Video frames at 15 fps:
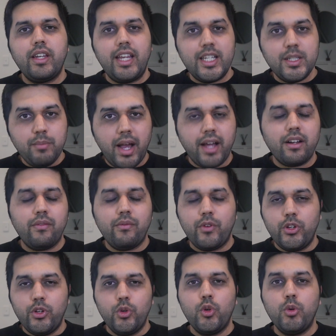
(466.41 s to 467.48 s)
is better for
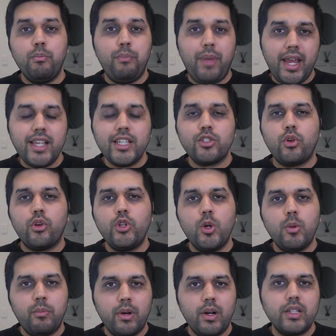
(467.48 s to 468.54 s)
you based on your
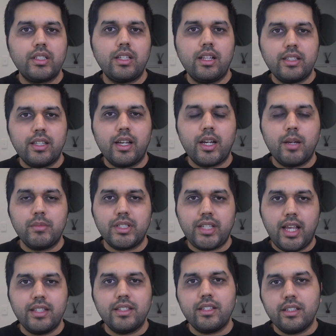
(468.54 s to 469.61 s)
personal
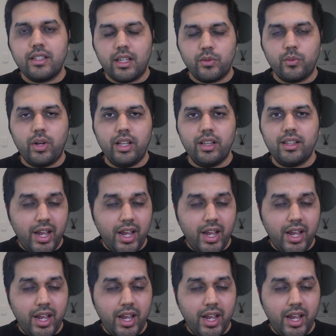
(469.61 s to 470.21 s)
circumstances as well.